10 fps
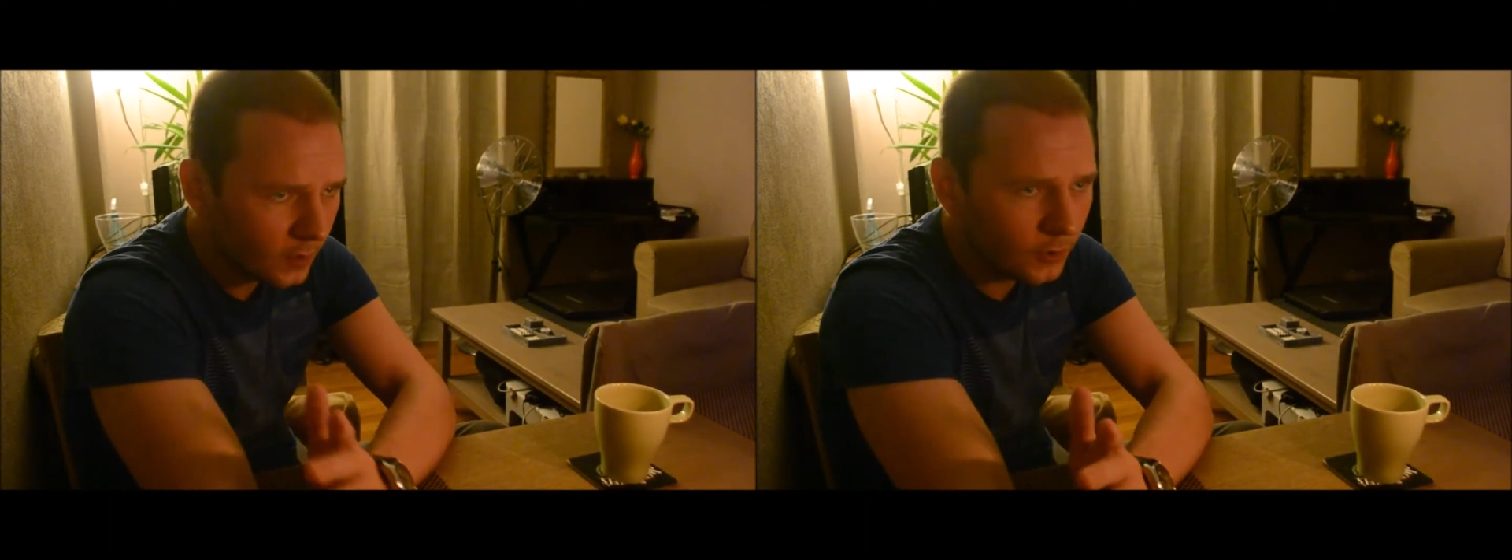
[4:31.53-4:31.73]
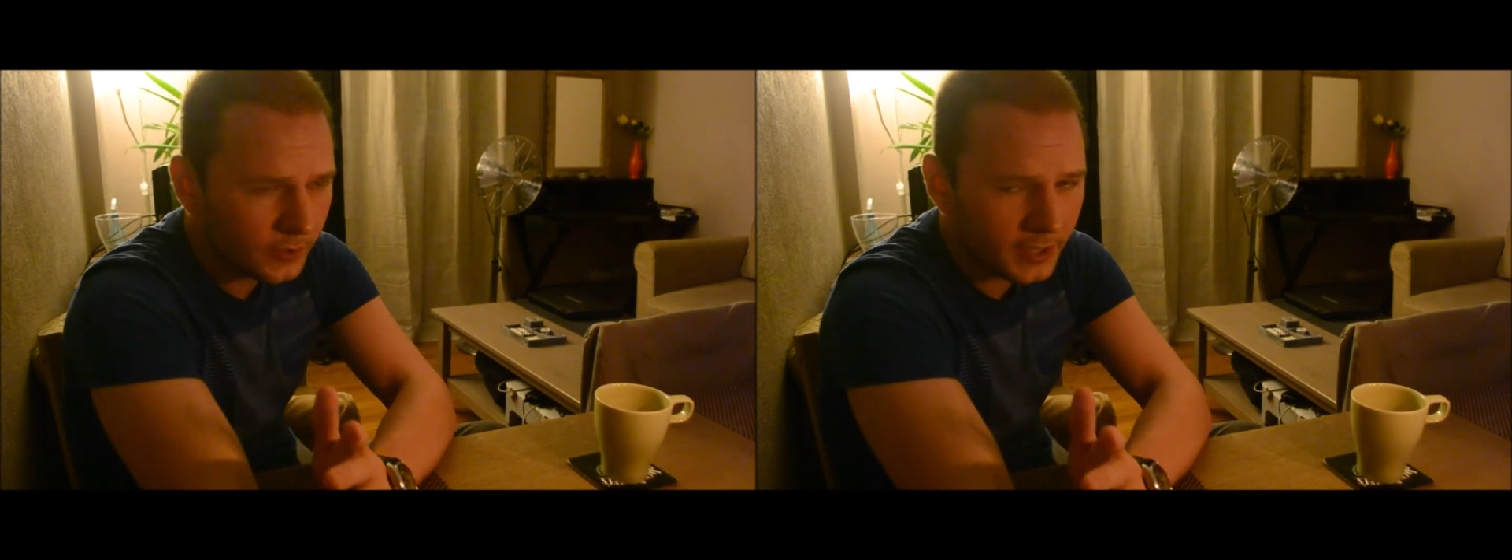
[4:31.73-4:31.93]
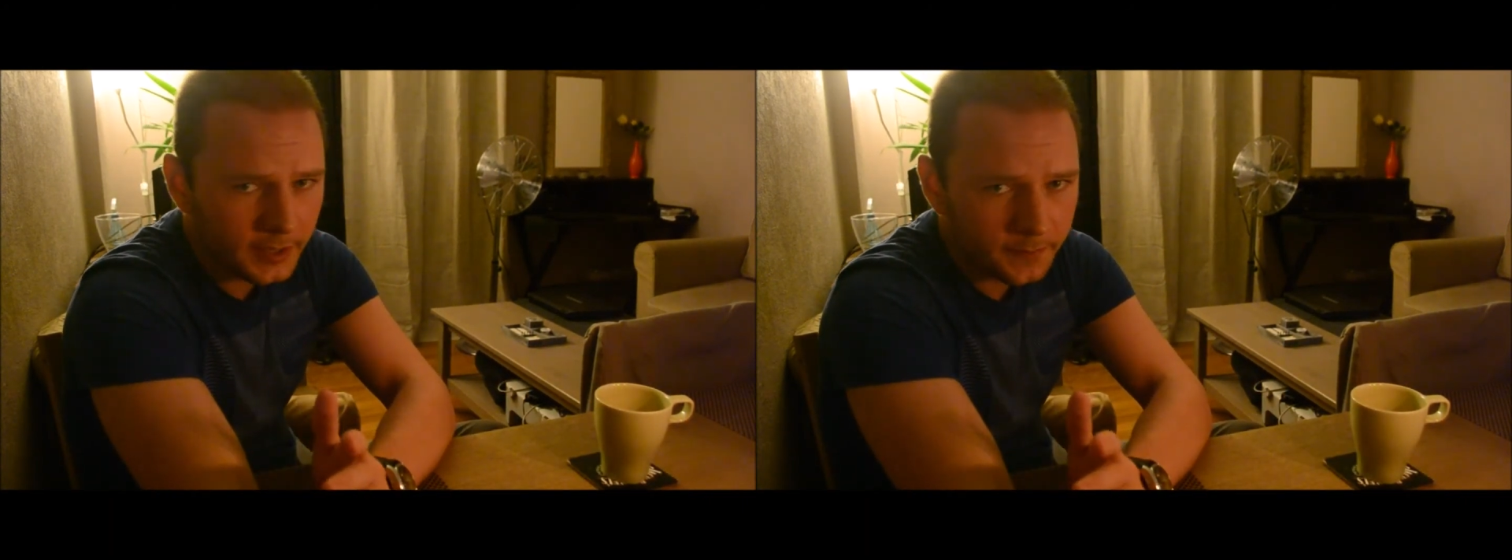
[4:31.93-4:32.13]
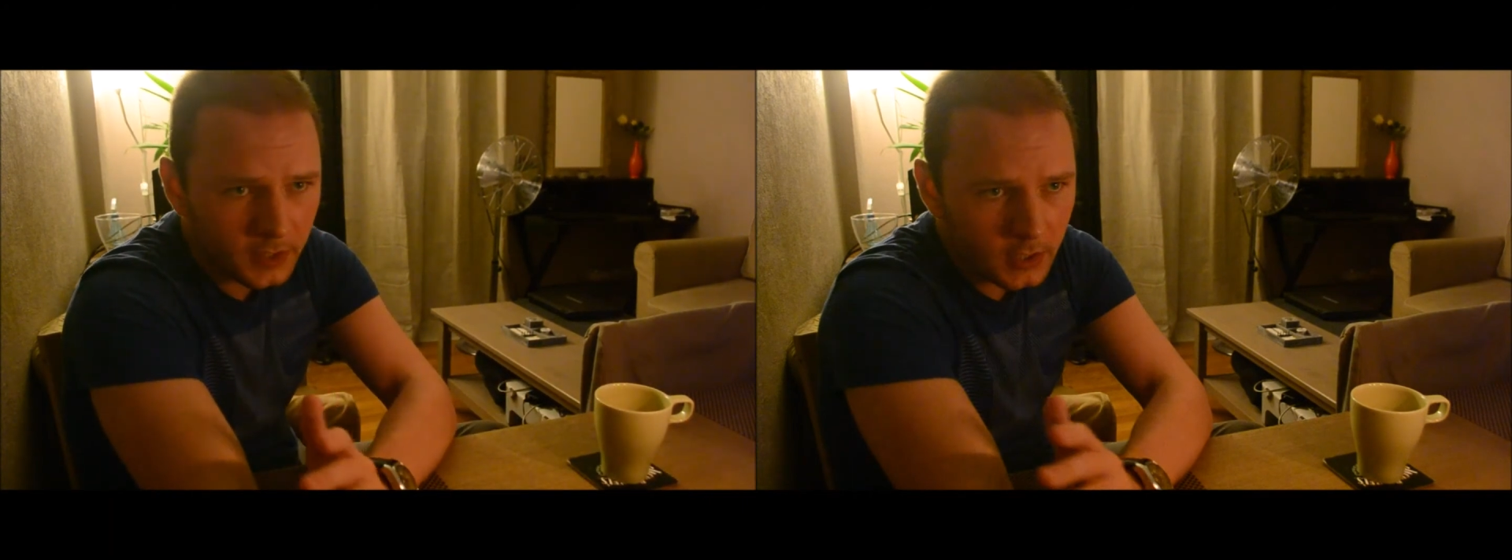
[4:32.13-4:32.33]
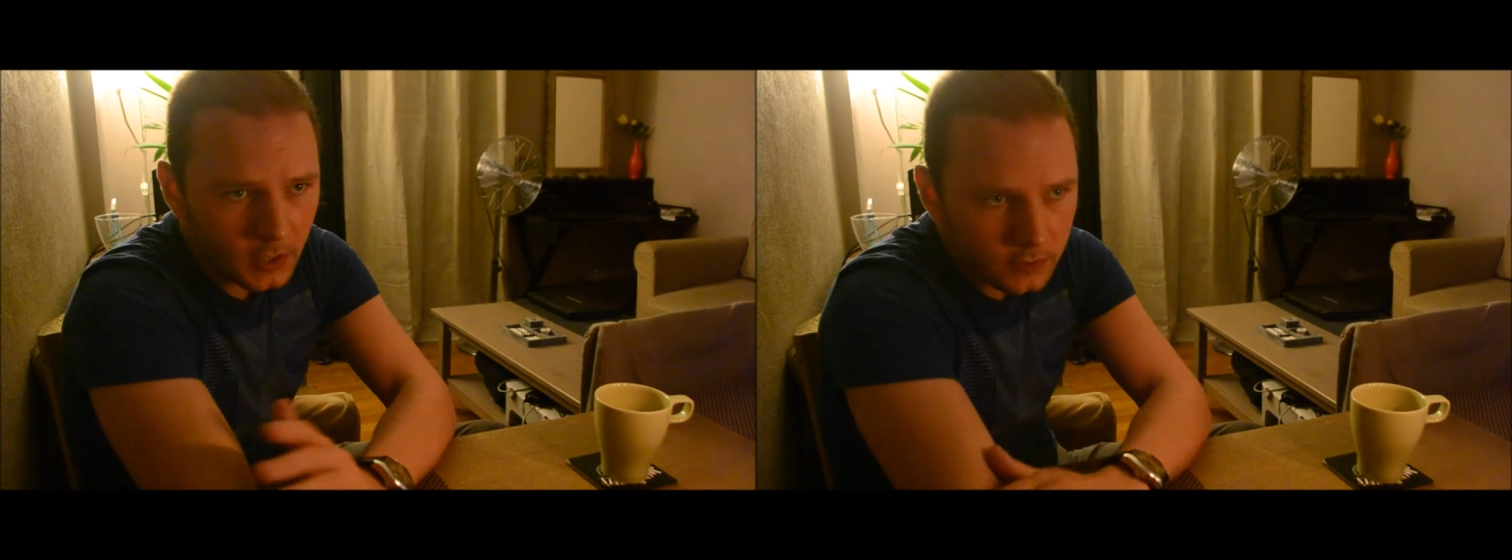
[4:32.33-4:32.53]
Okay,
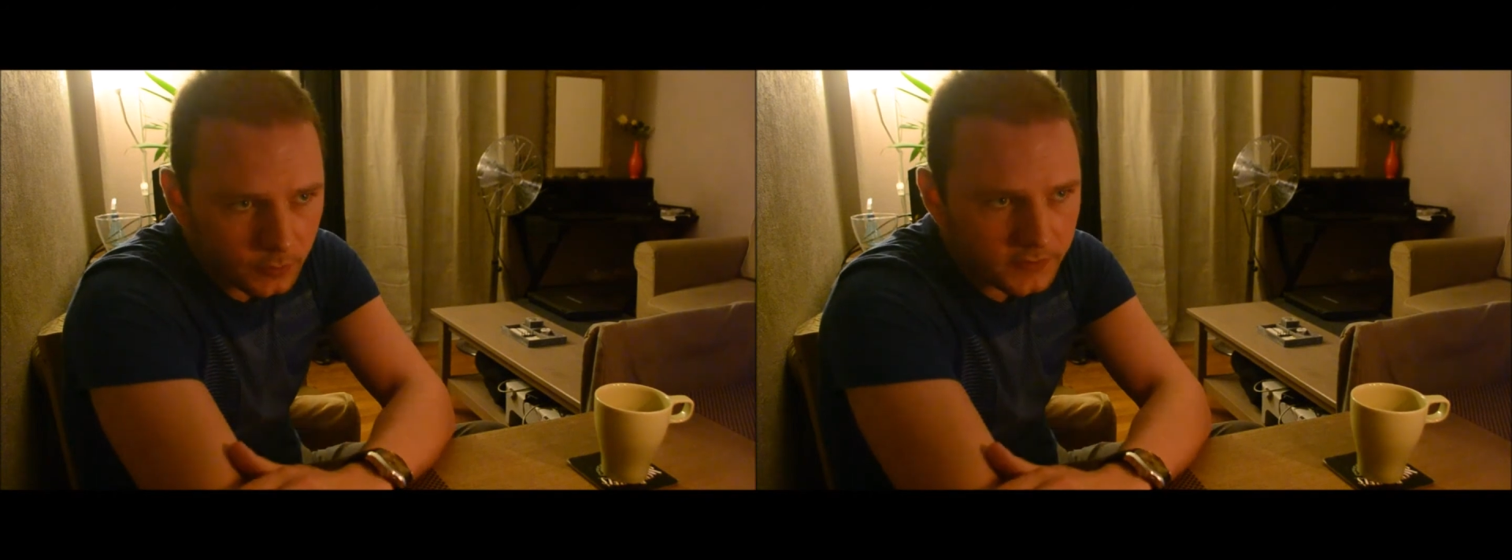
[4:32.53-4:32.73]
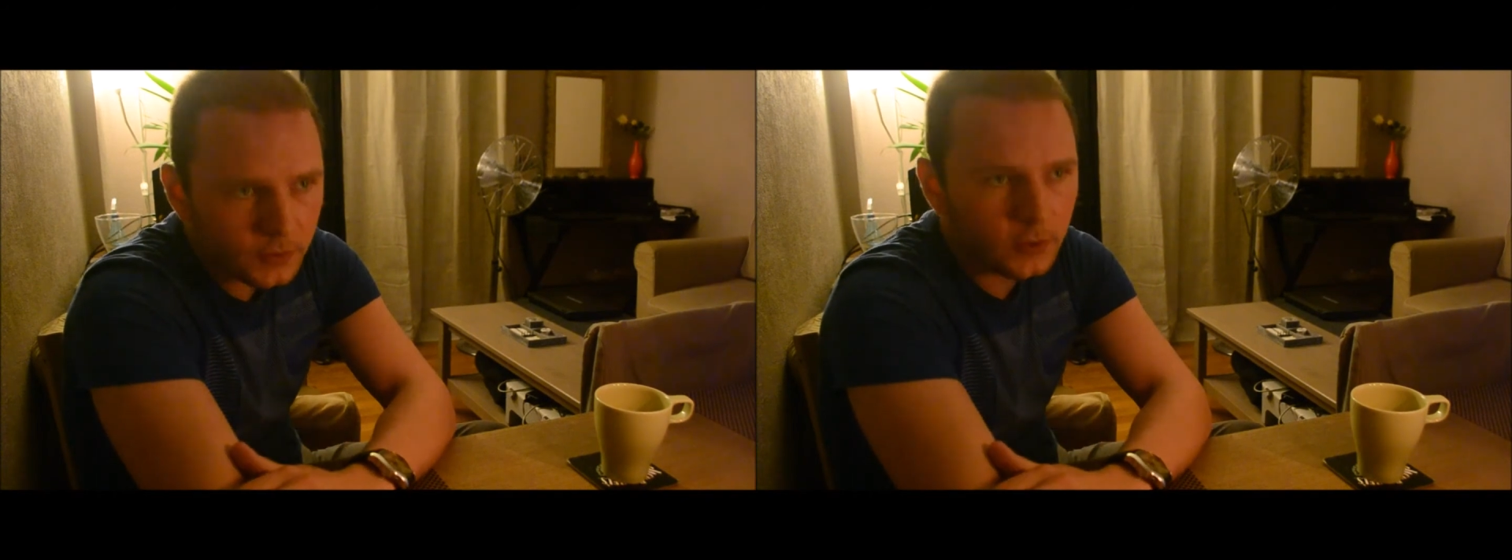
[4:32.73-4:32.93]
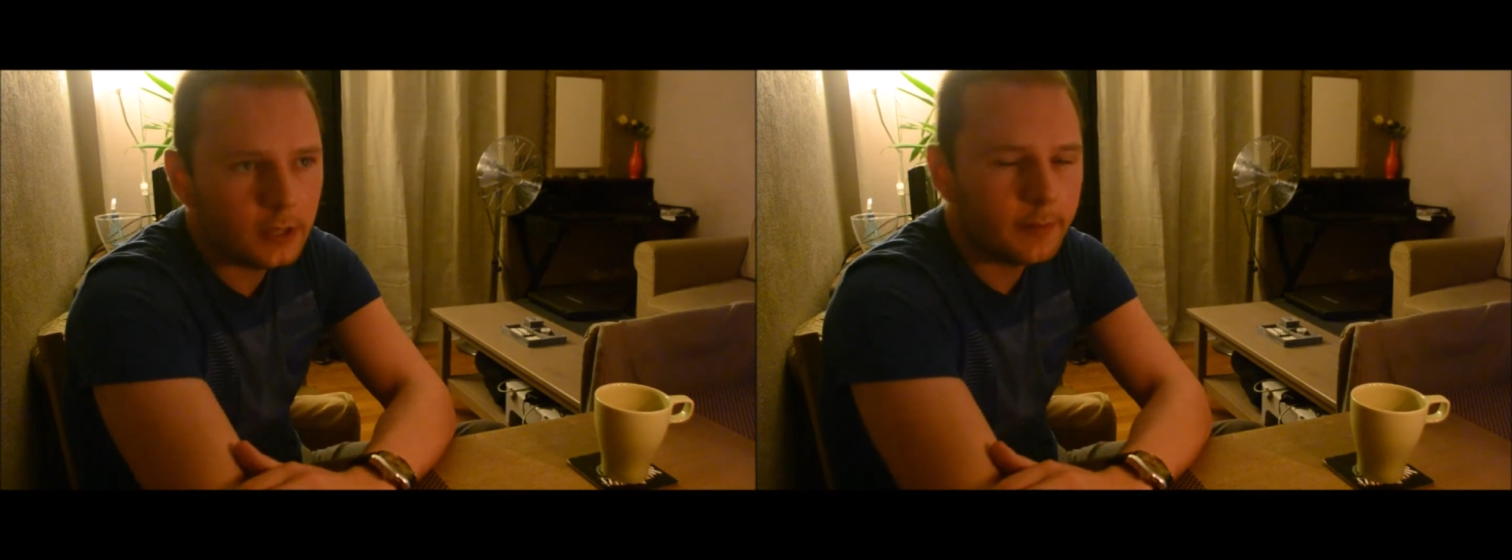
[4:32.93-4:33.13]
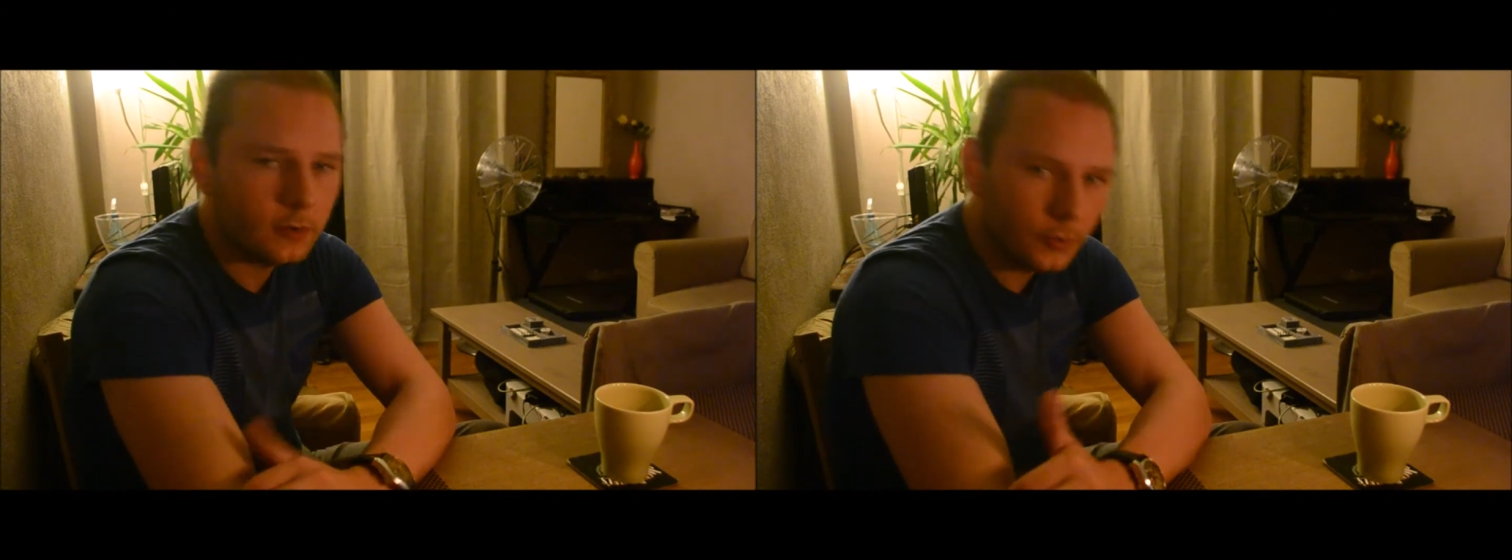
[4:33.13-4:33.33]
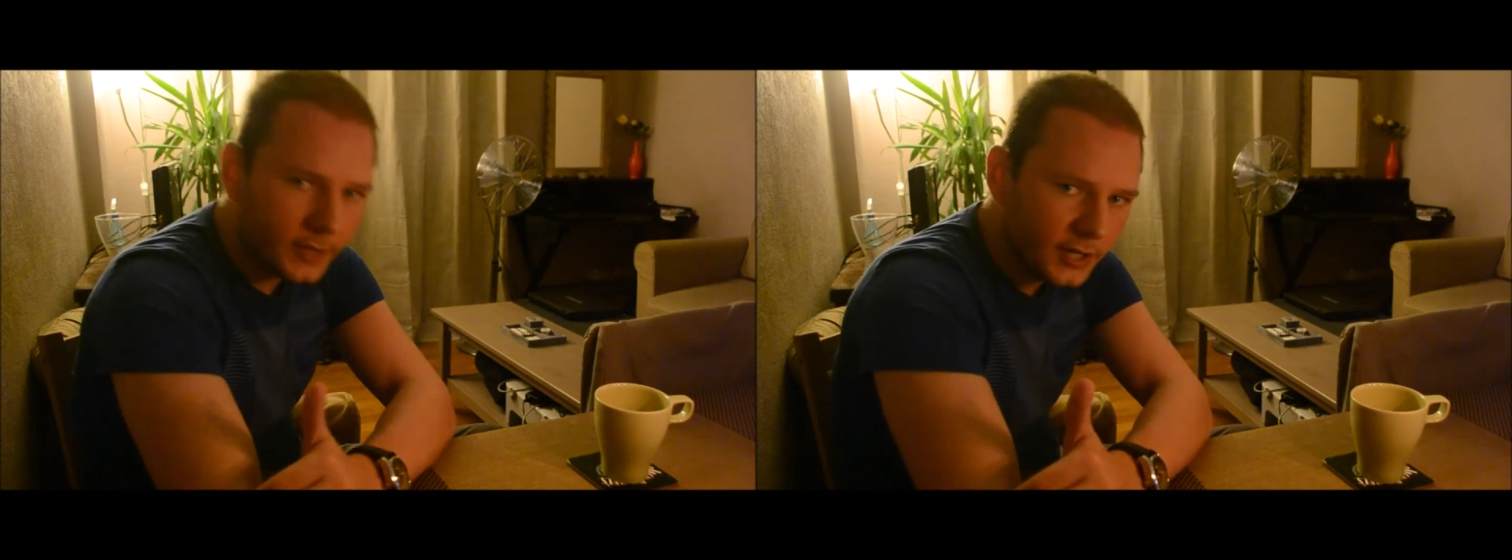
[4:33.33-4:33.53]
so we talked about
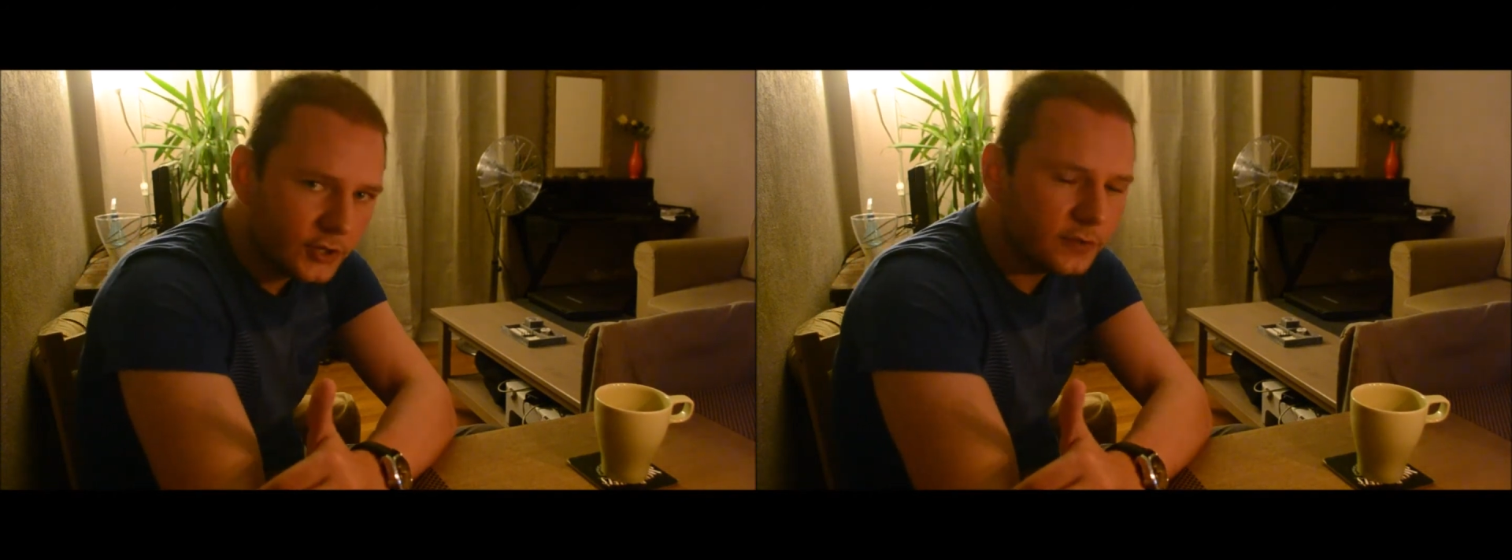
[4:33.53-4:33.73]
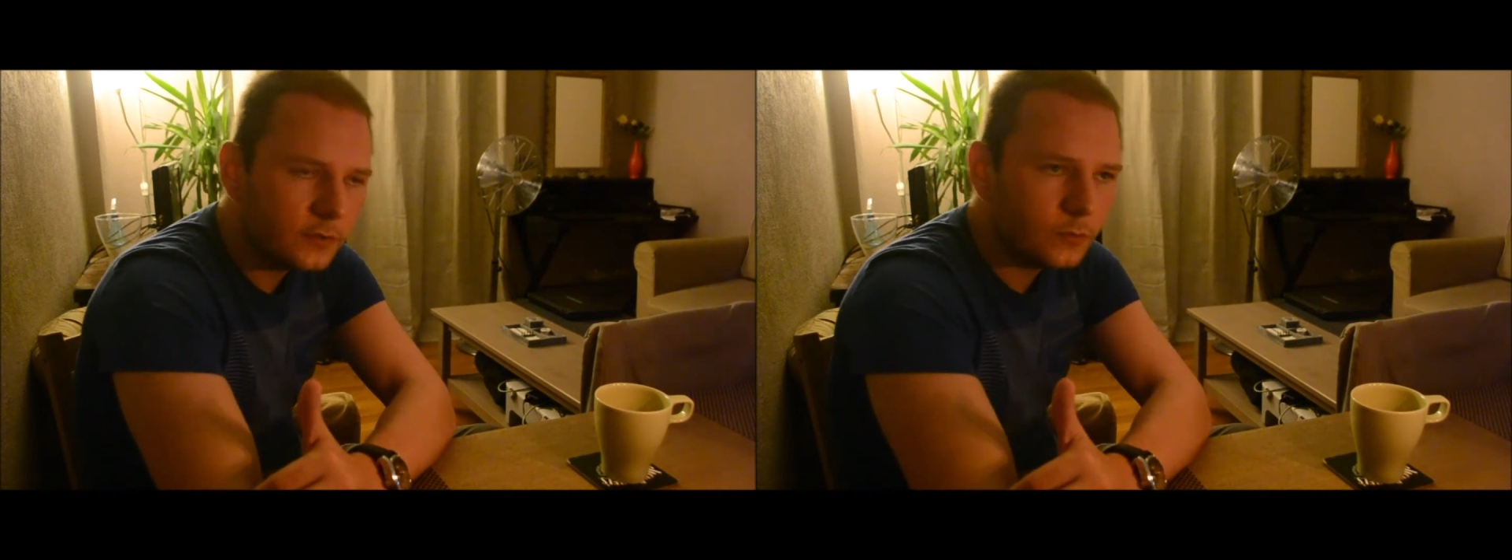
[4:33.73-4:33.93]
location,